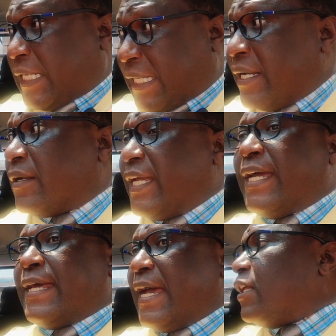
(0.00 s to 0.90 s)

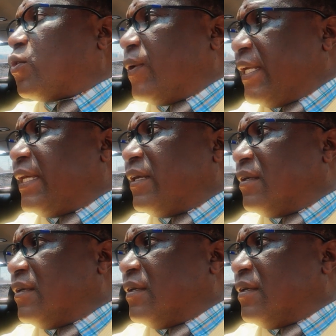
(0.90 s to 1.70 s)
clearly and eloquently,